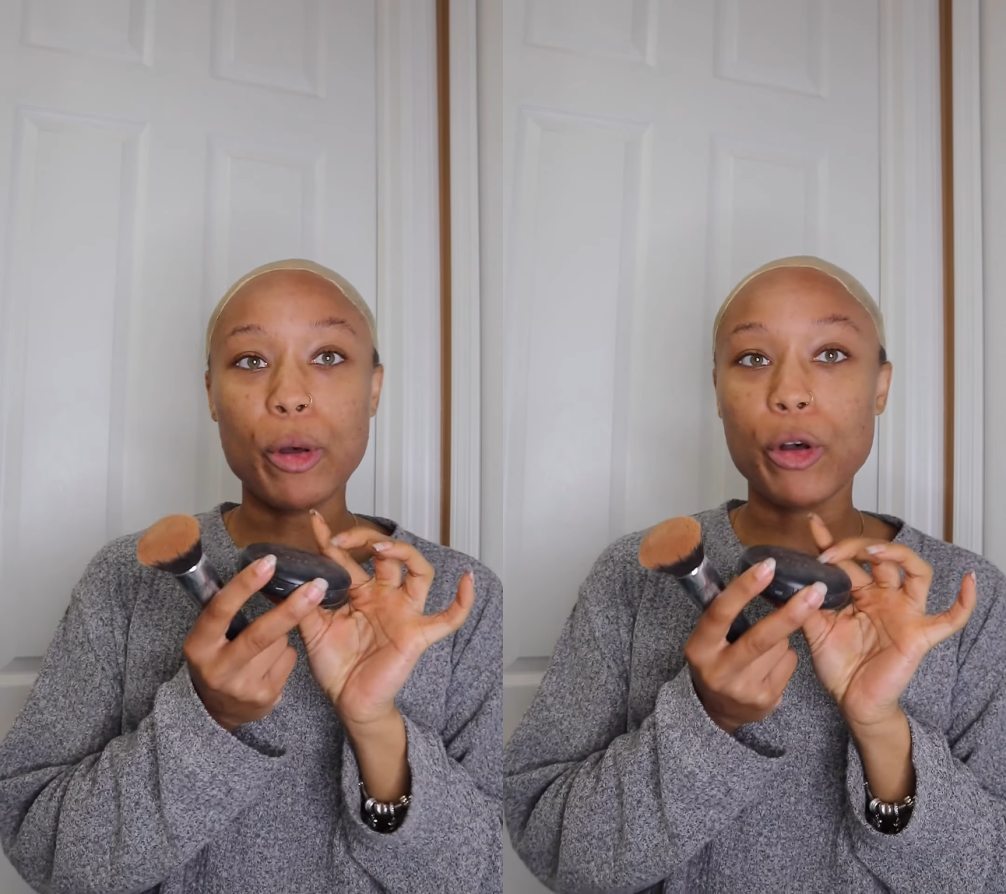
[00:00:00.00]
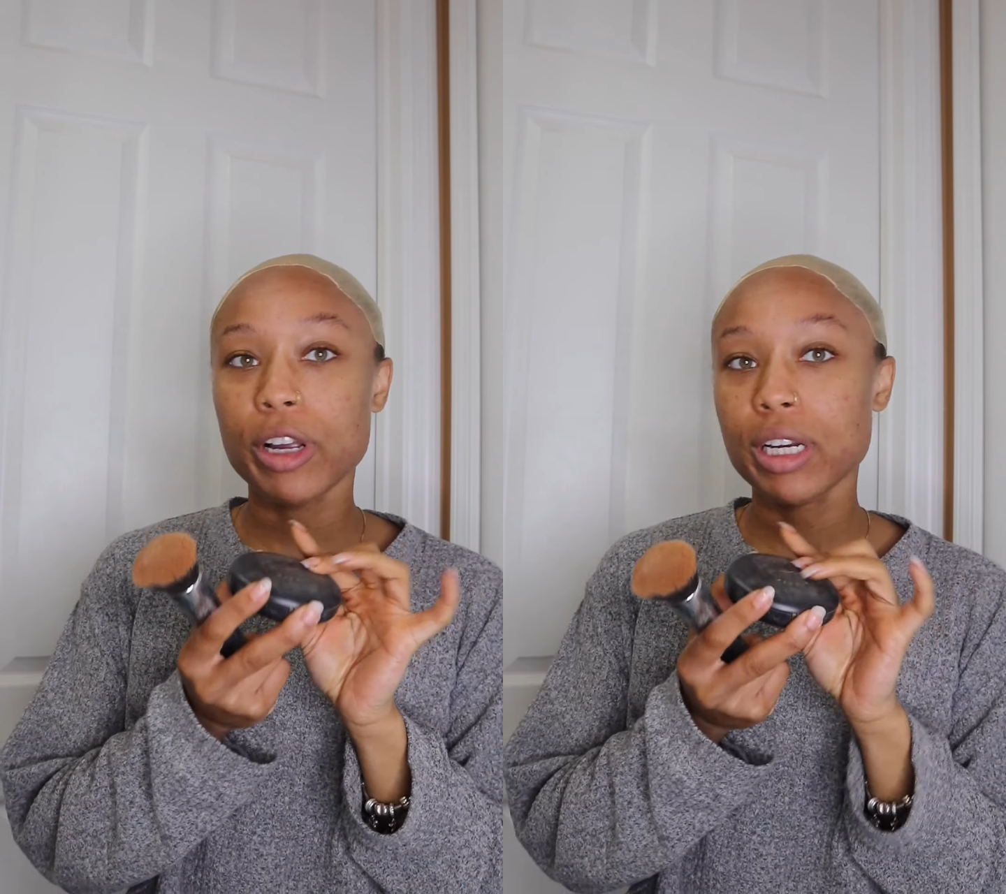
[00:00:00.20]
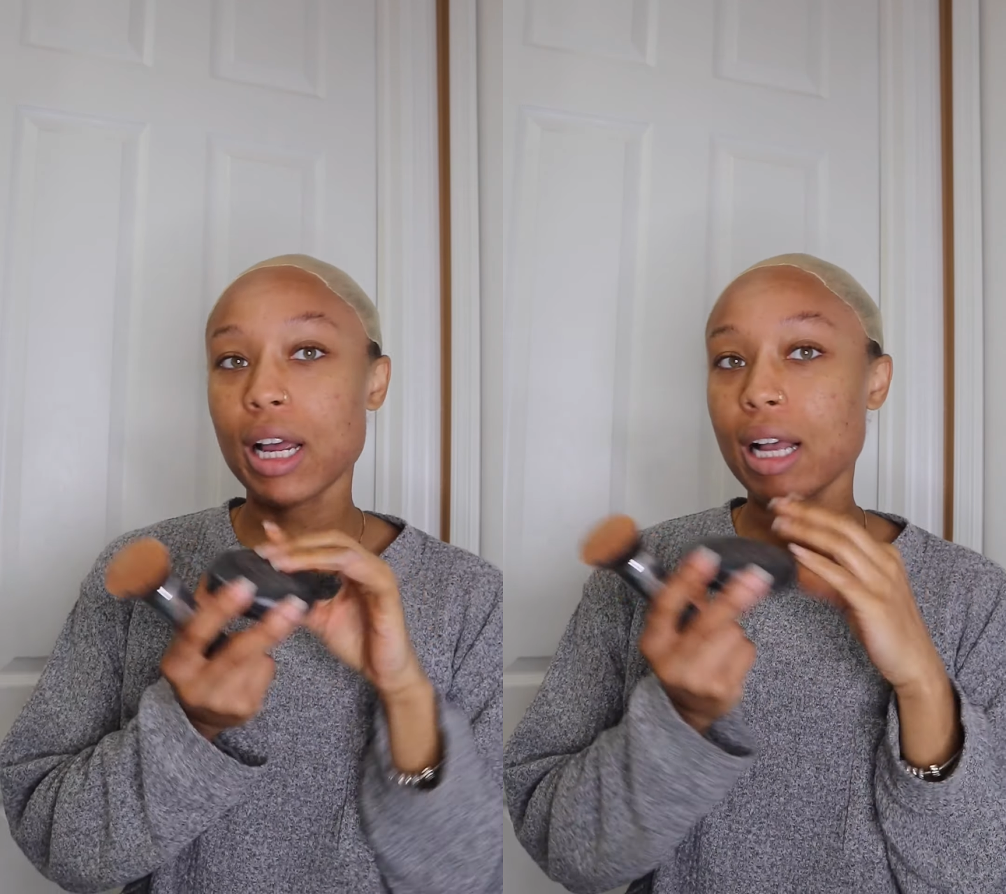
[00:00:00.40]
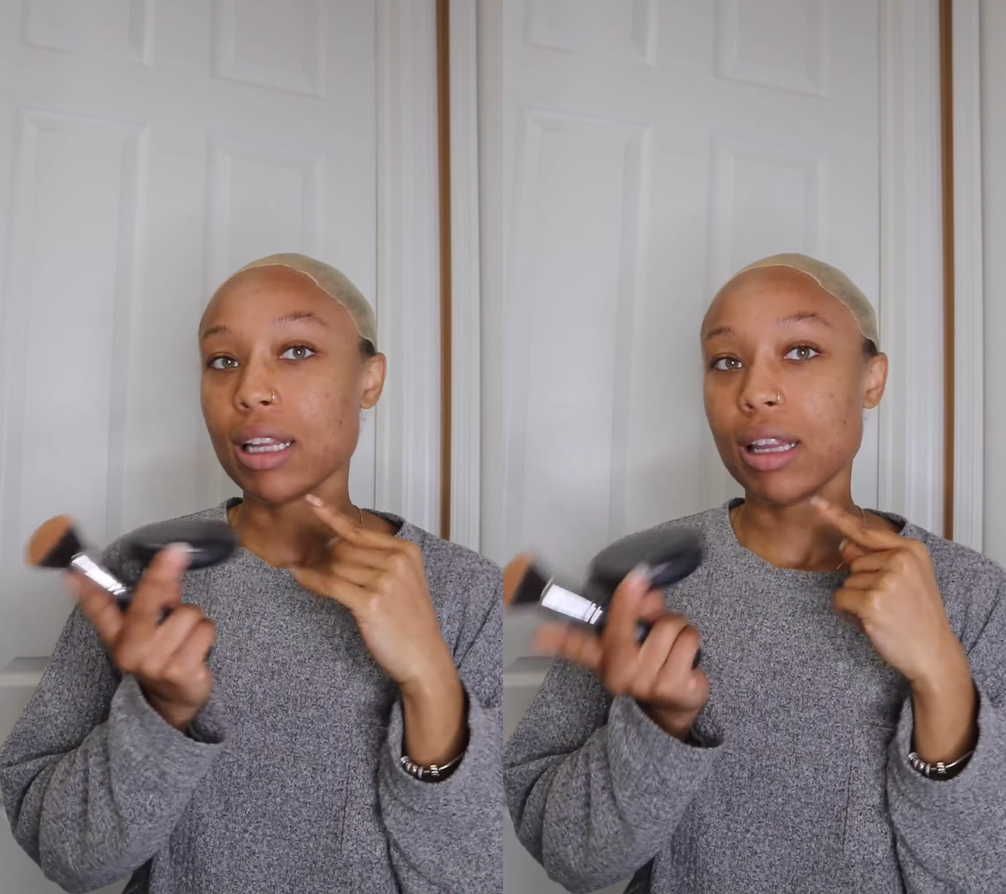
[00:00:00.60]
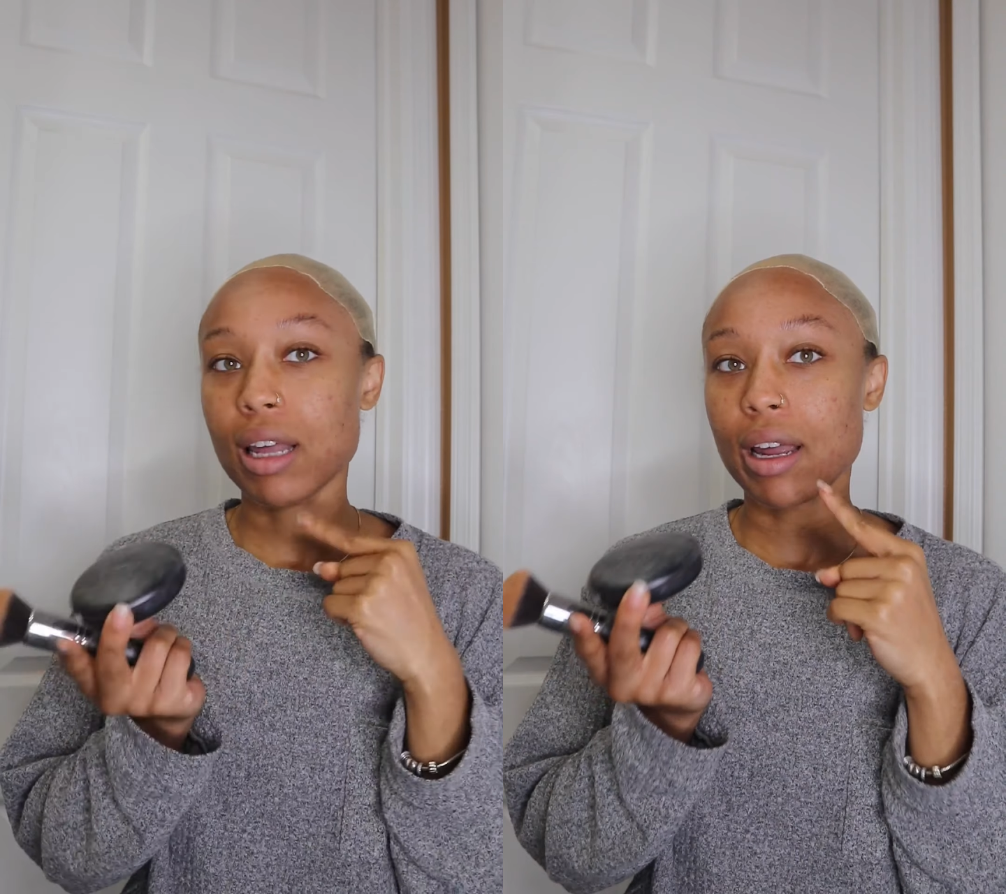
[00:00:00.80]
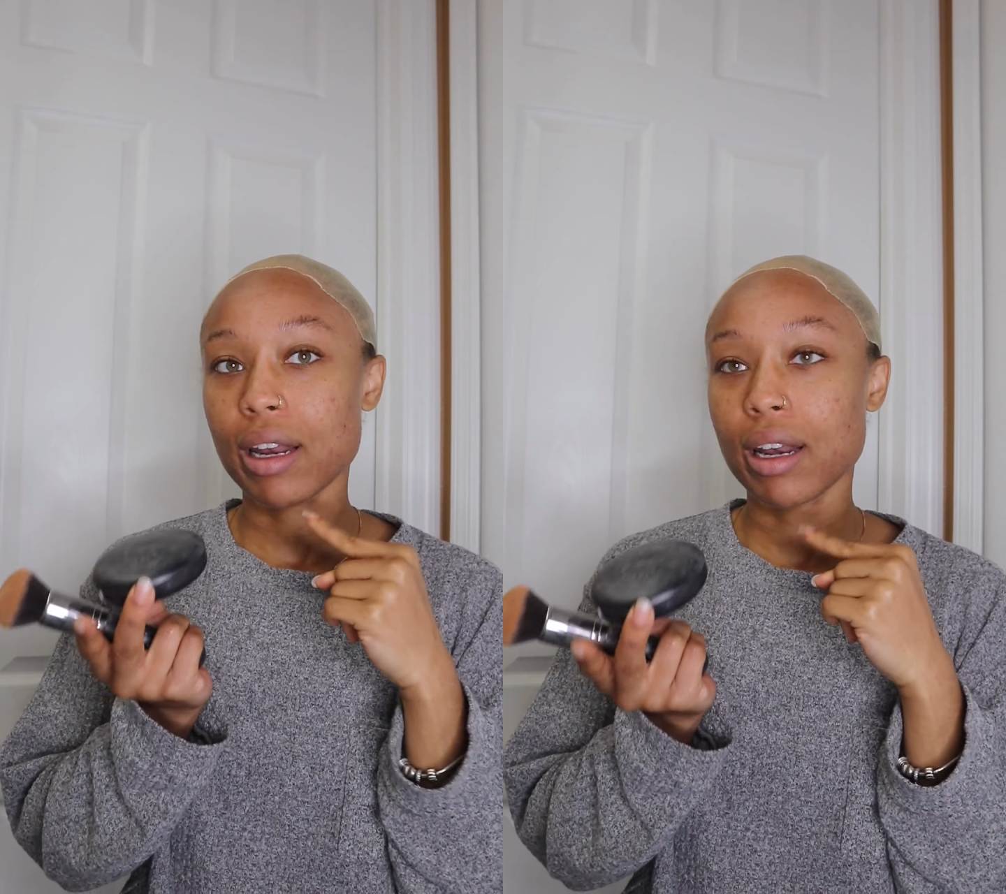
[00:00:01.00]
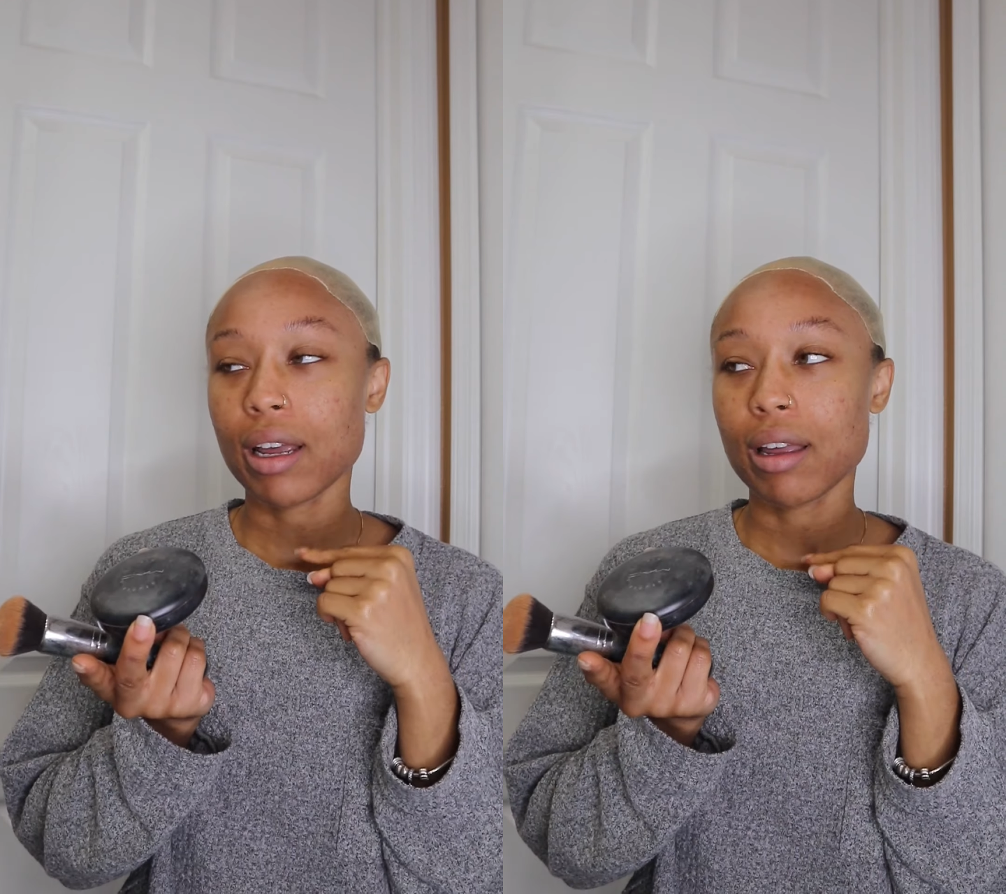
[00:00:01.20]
on and then